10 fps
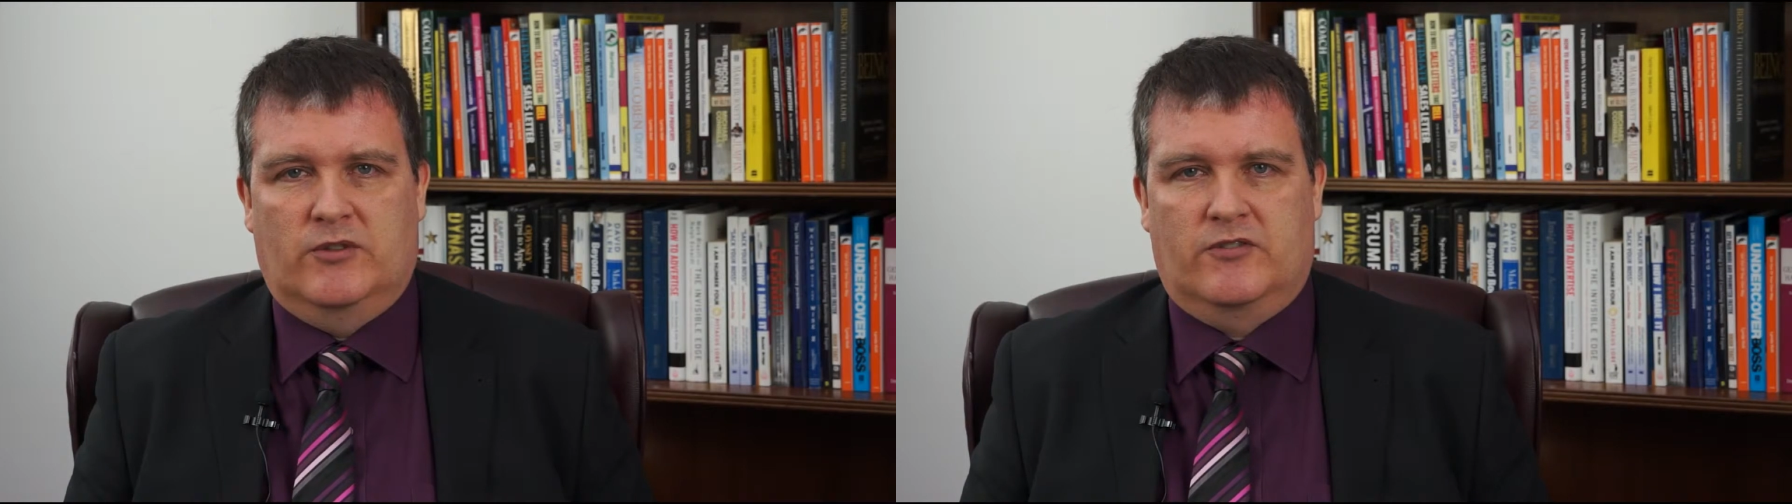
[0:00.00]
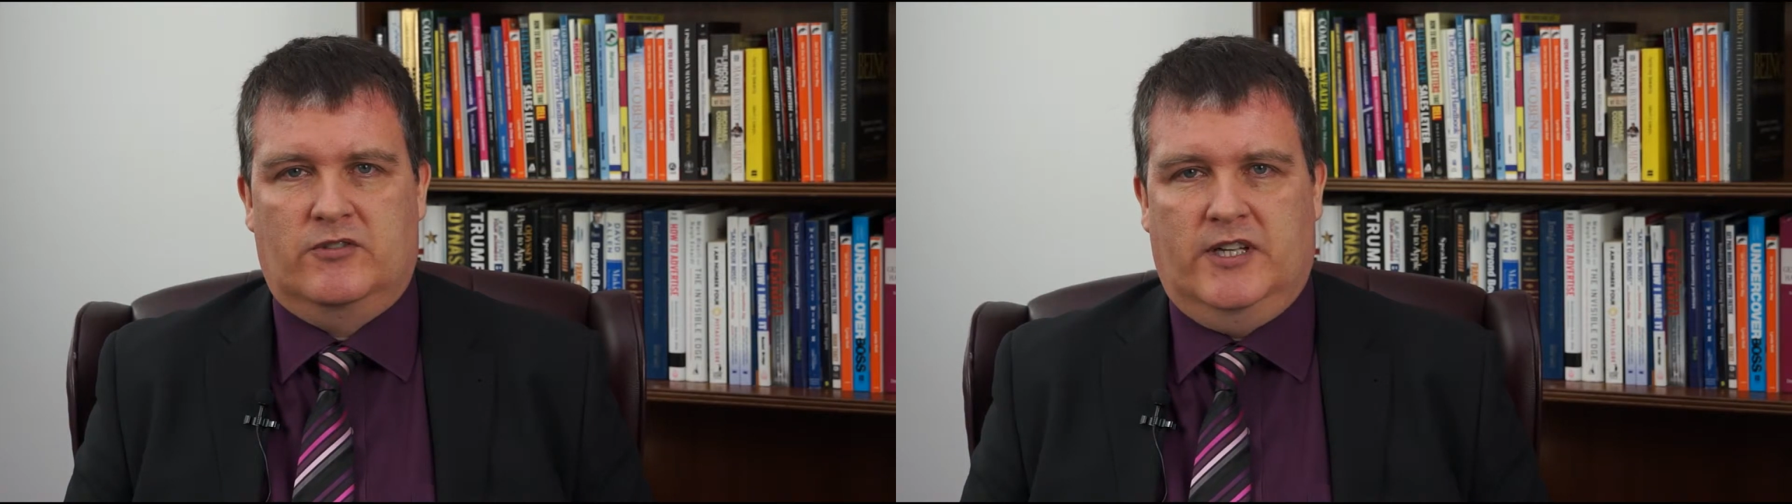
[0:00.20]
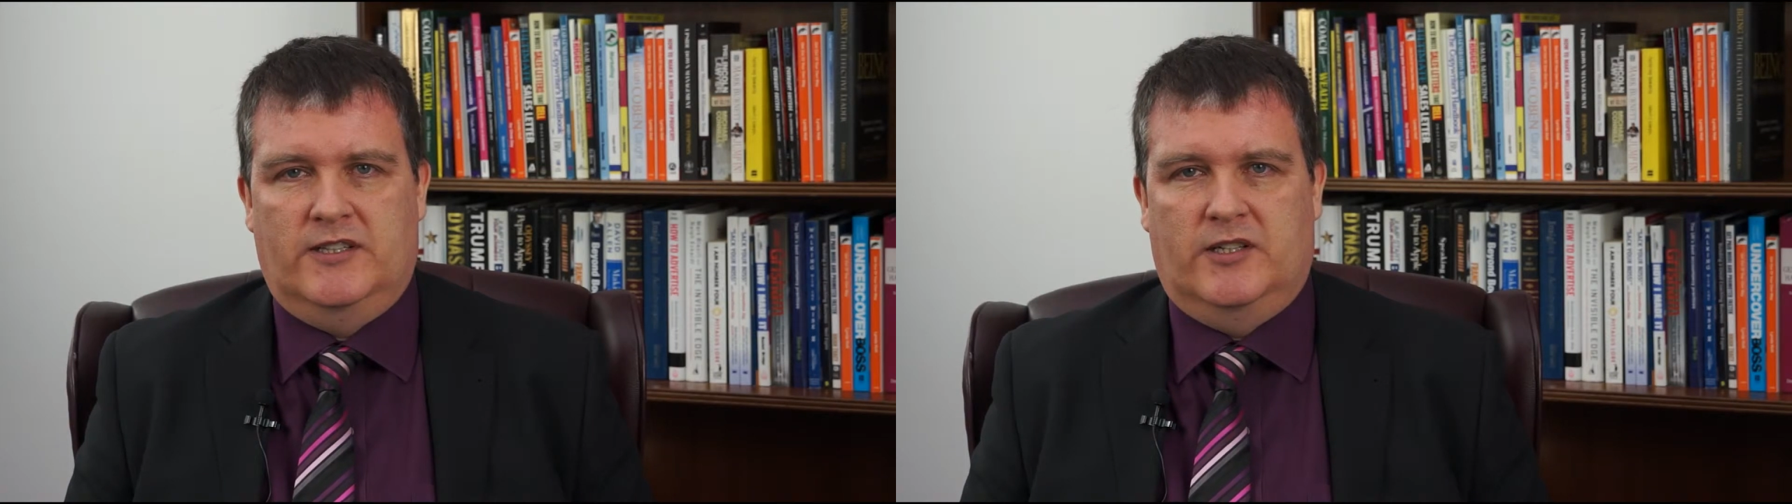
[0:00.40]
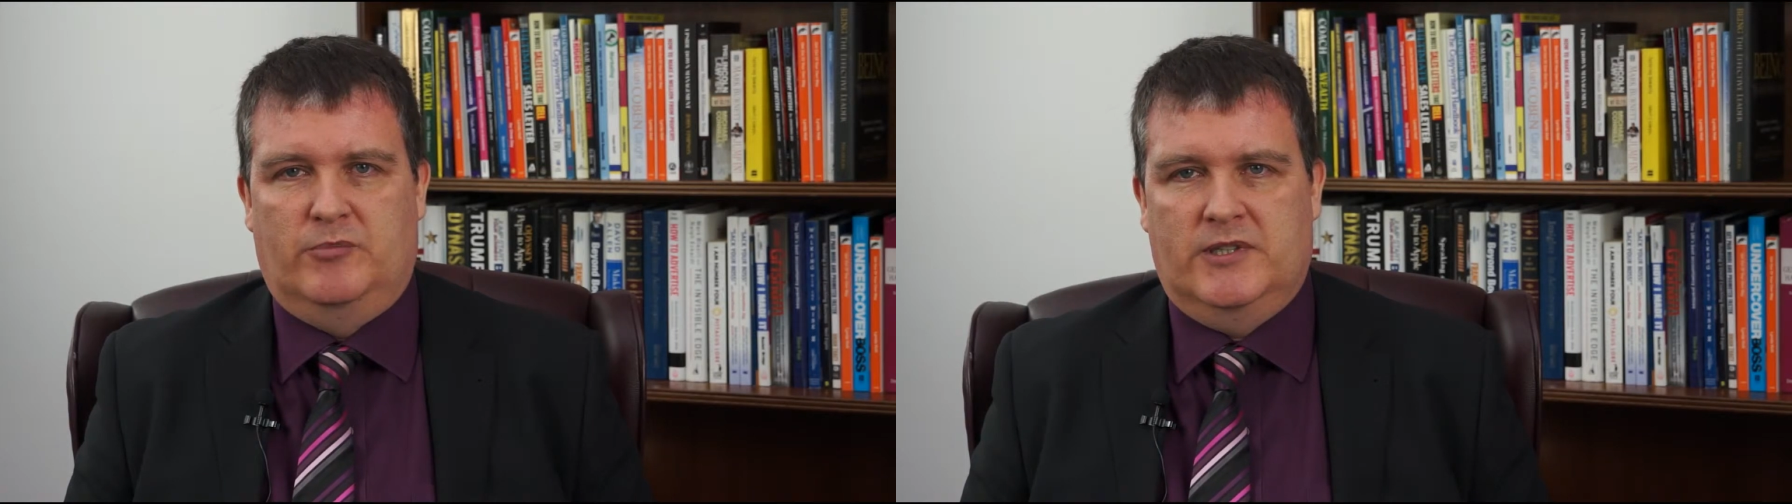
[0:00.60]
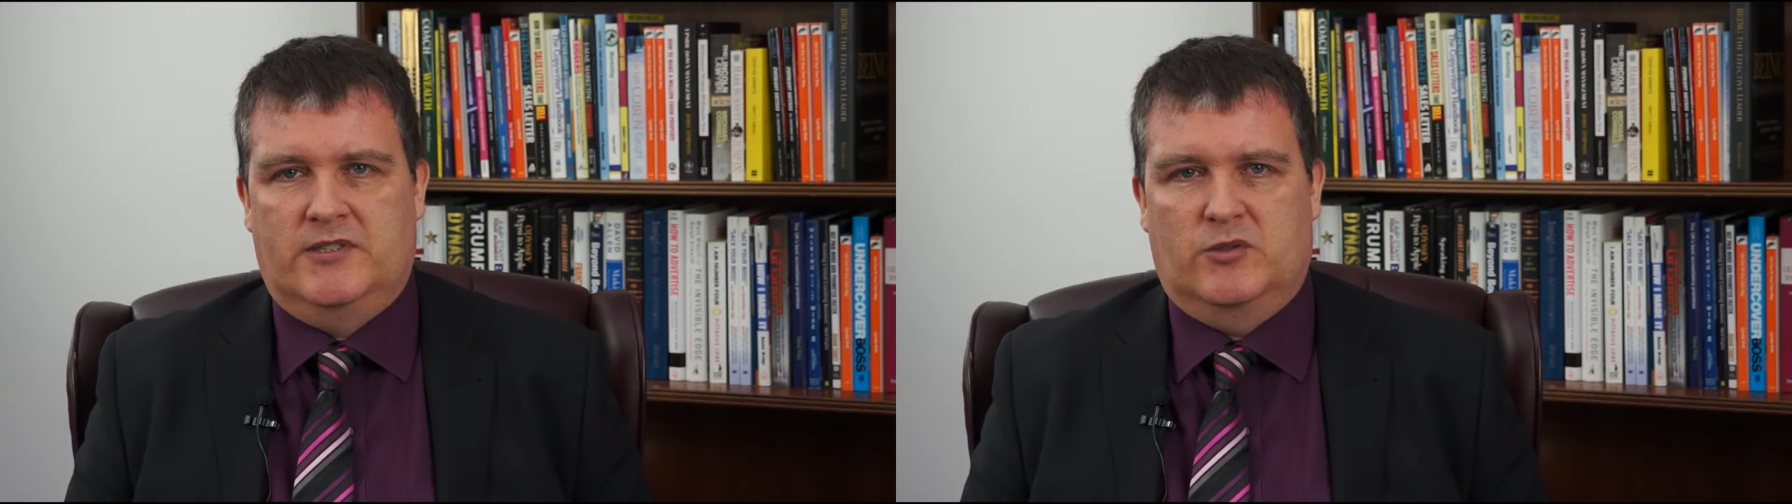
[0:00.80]
to have created
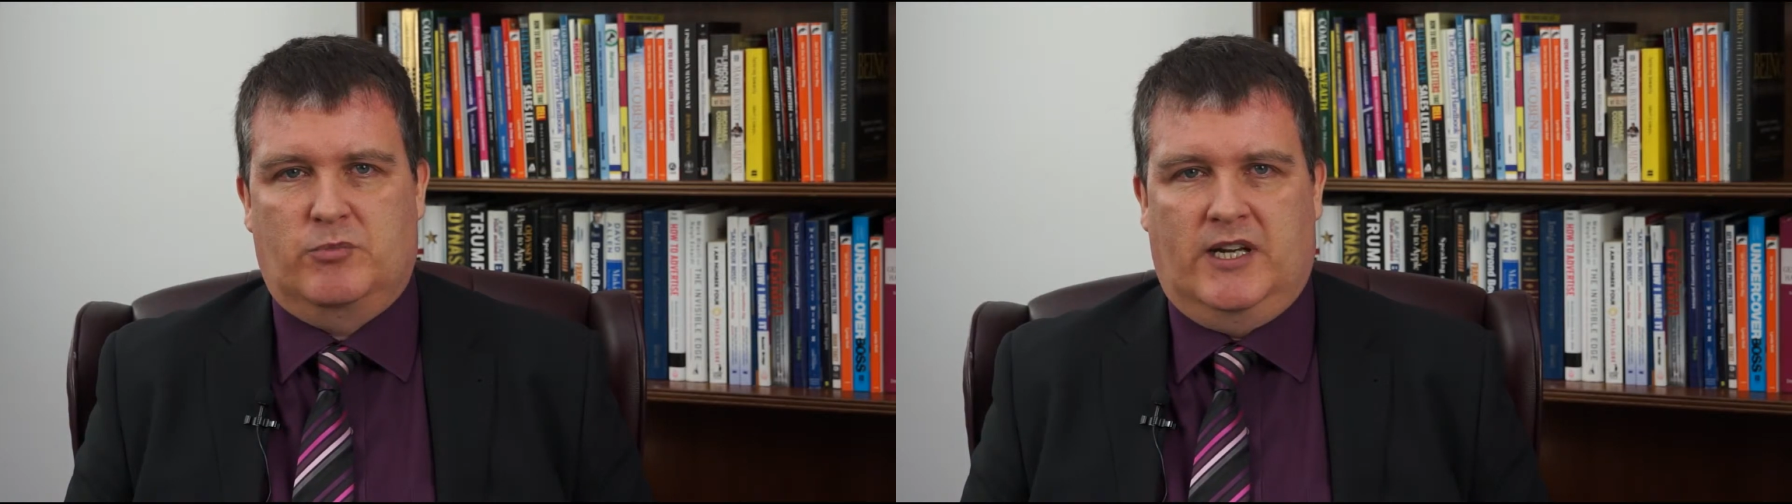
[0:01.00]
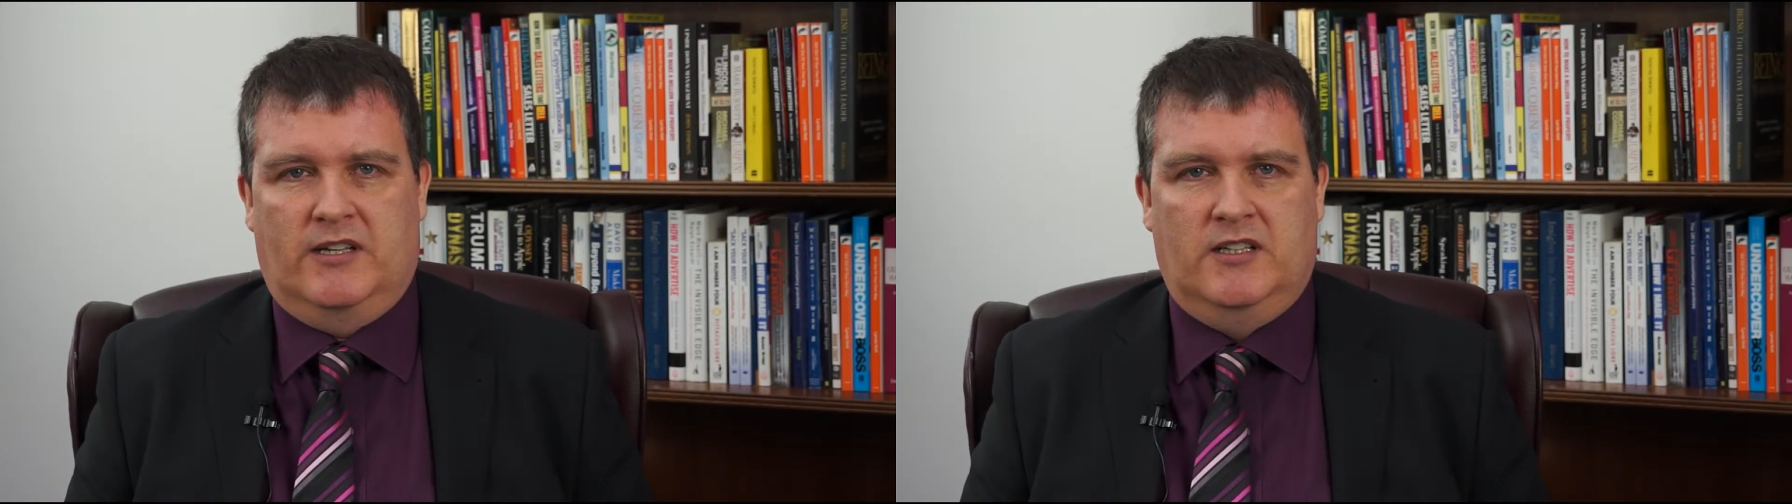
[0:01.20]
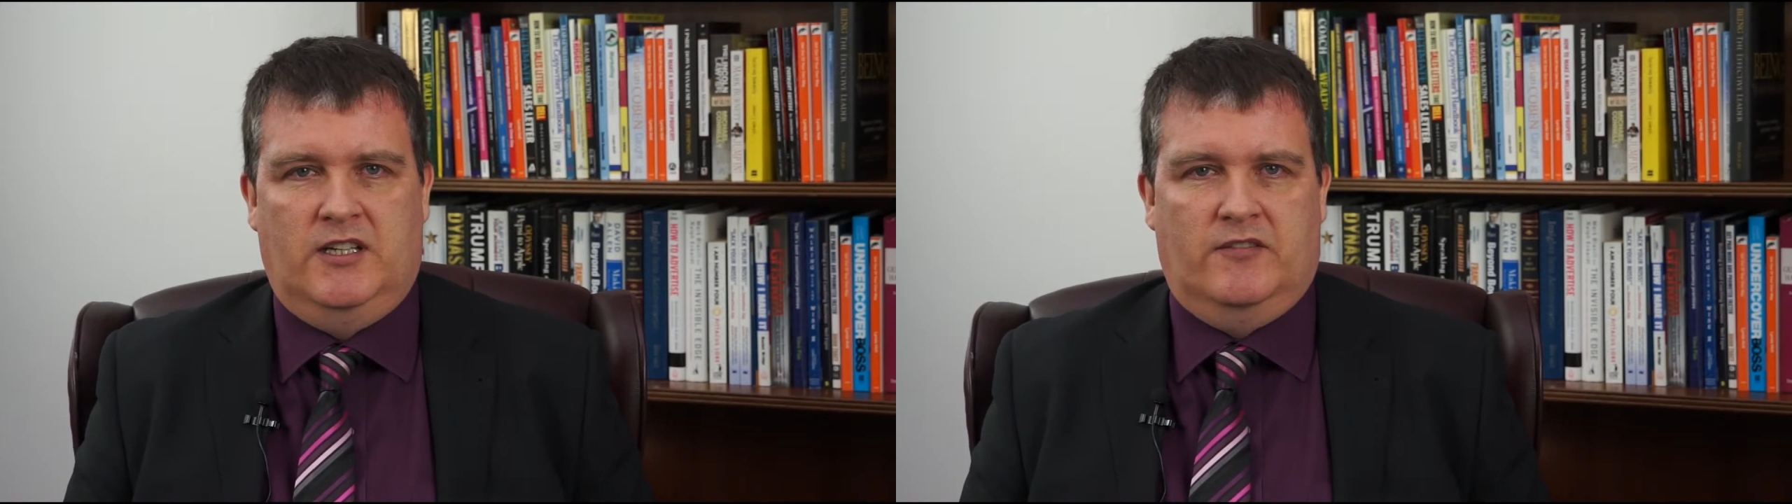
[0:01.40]
a business plan